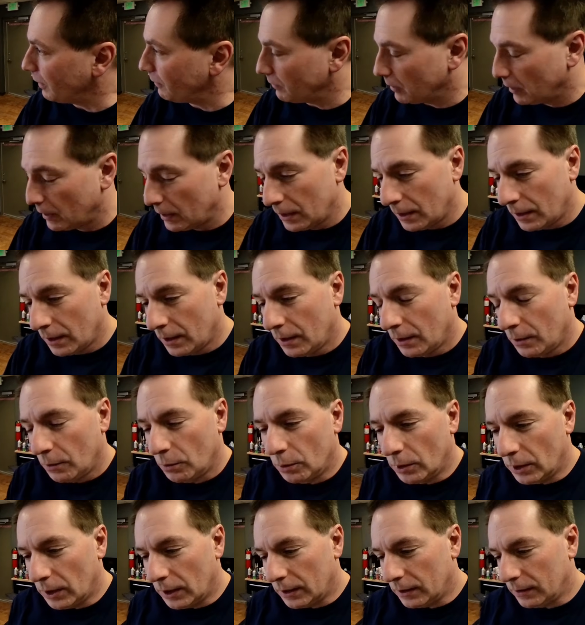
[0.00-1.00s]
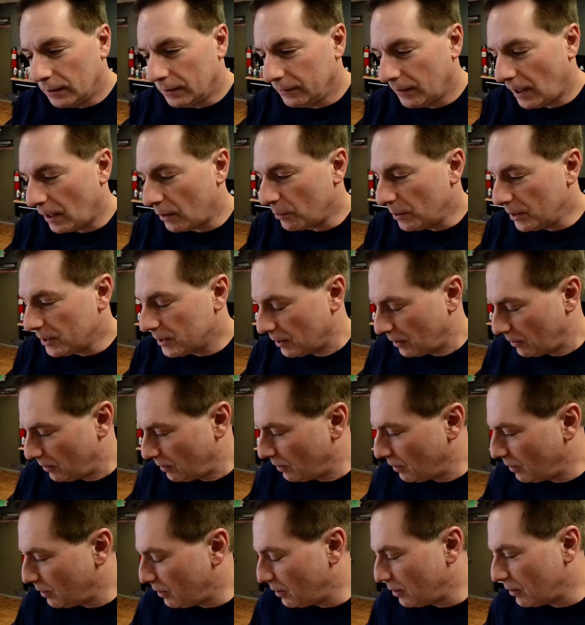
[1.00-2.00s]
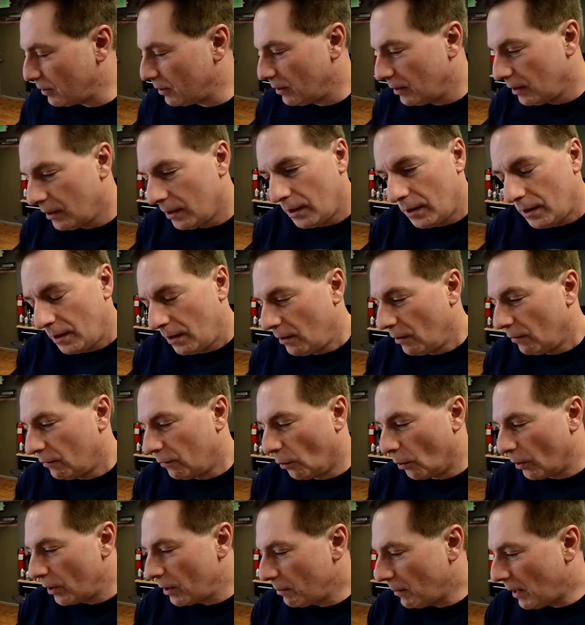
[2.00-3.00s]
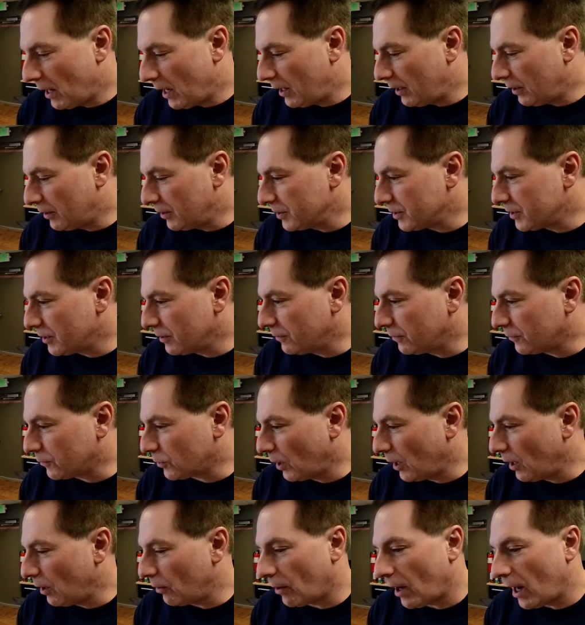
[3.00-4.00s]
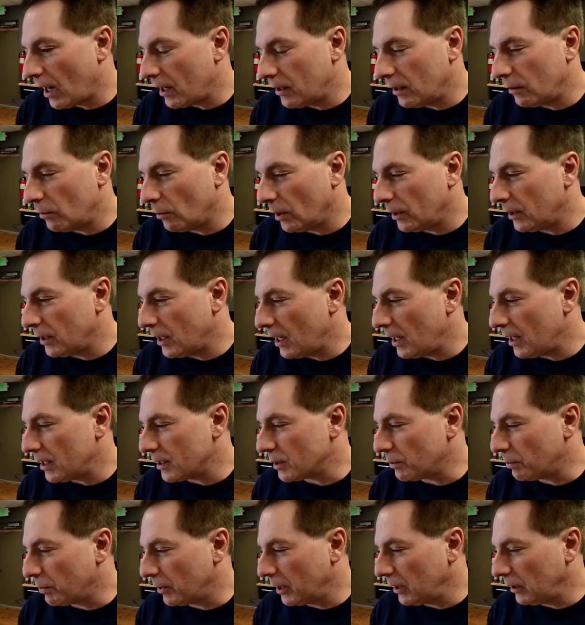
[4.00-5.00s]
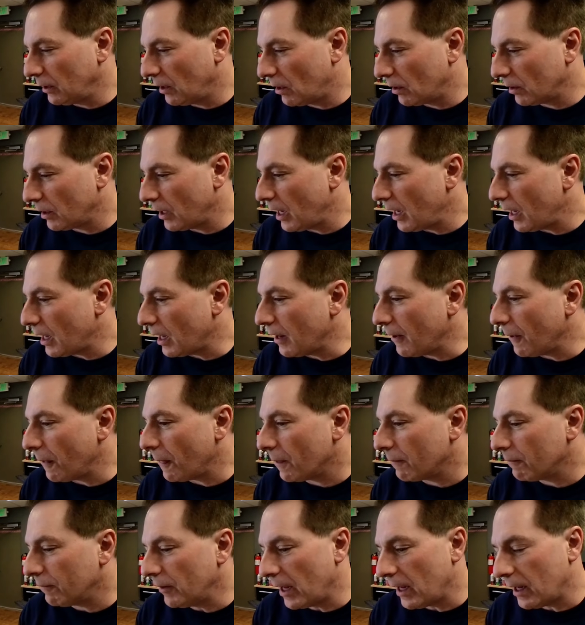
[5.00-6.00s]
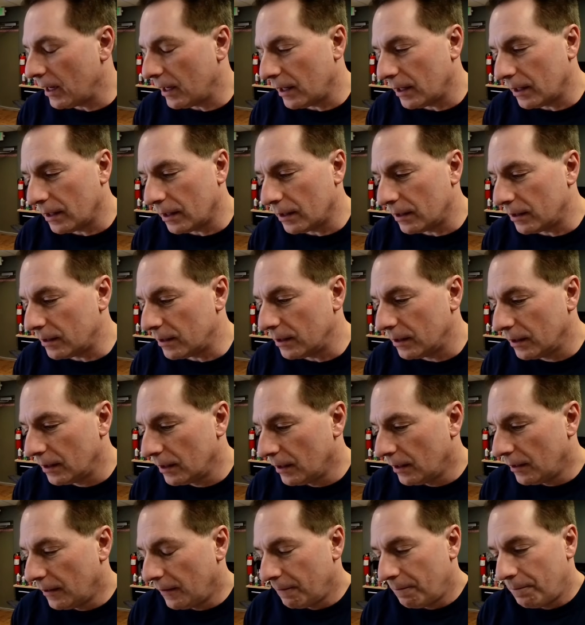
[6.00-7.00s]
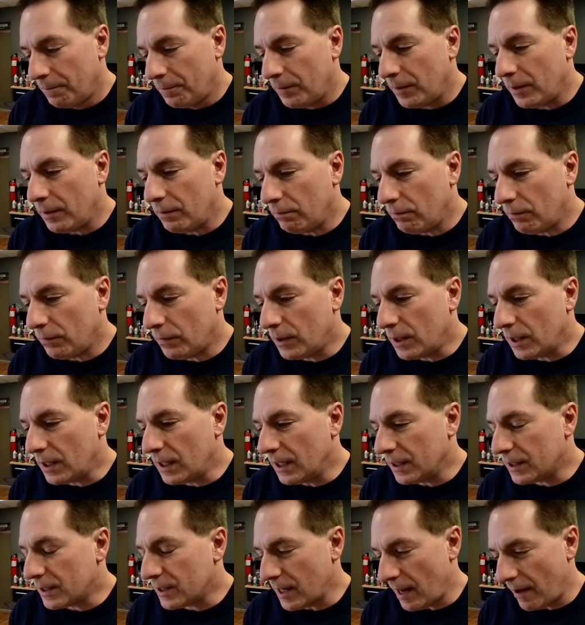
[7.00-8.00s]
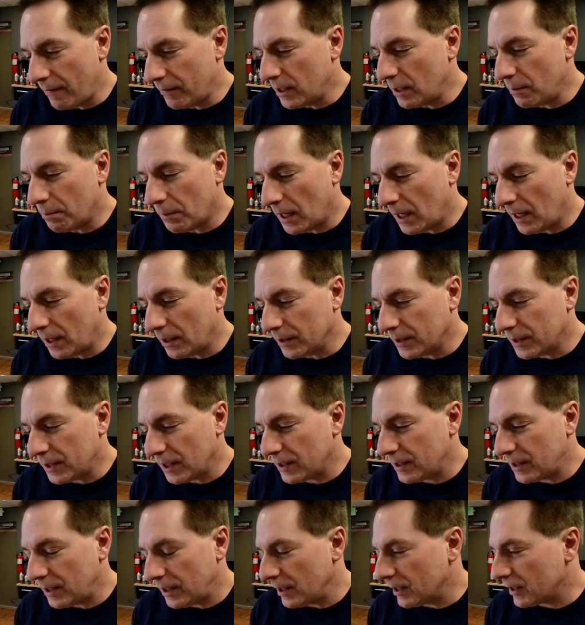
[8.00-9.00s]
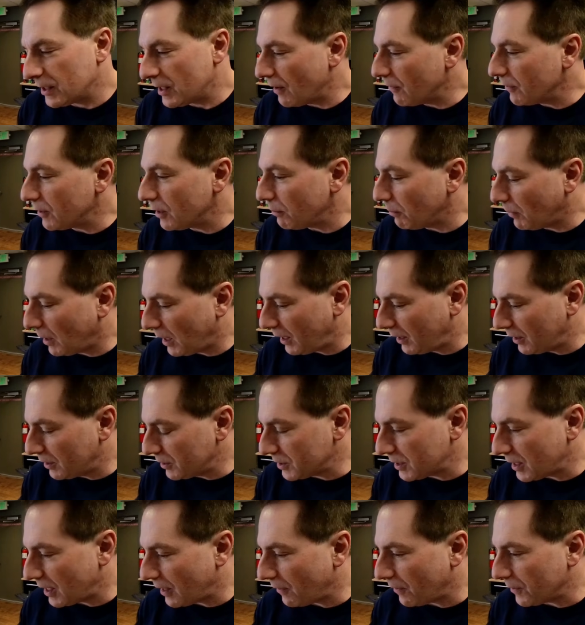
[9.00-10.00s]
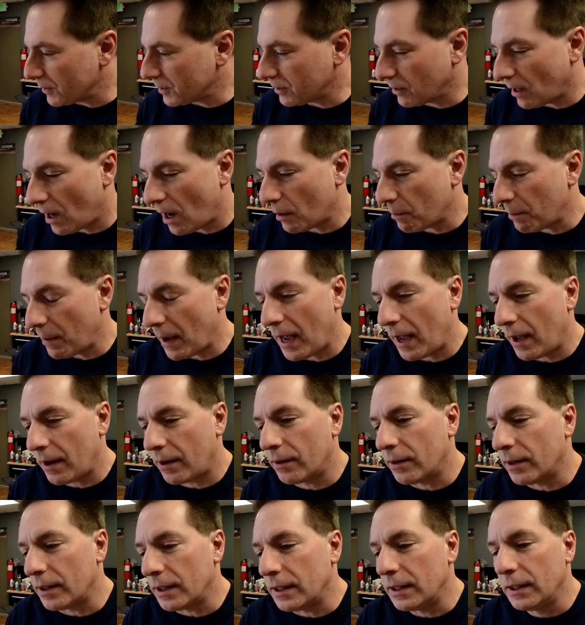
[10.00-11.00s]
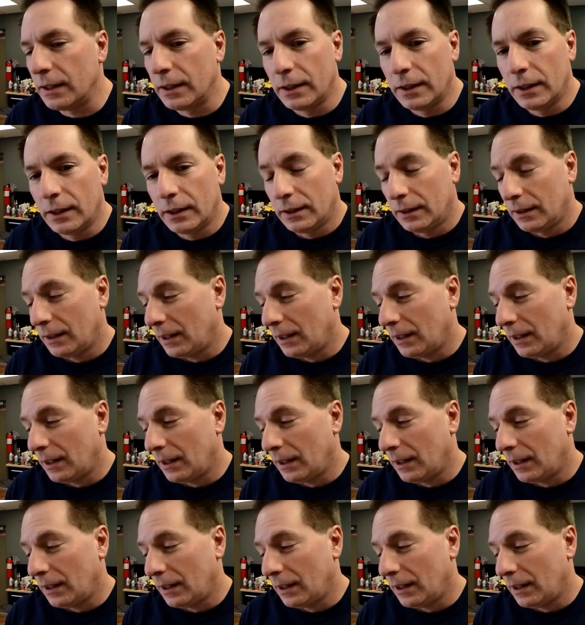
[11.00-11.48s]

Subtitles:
Right? Well, like we said earlier, 40 miles of trail riding in one day is a pretty long day. And to get 60 to 70 miles out of the stock battery,